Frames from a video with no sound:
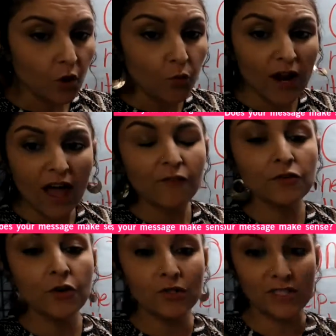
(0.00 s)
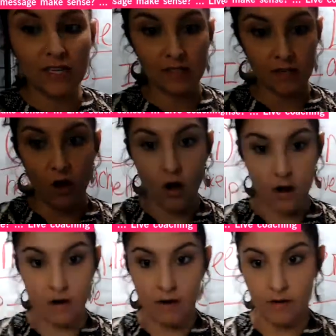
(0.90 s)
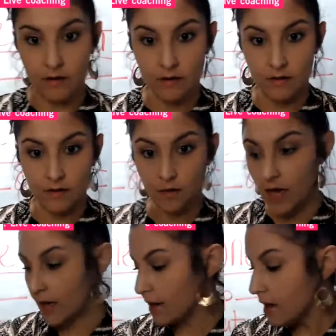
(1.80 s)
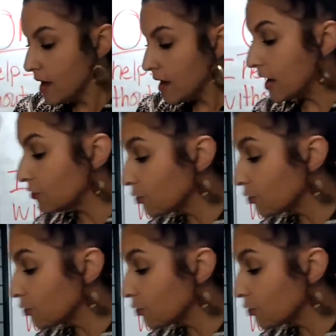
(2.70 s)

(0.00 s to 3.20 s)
whatever those things are. Okay. Now,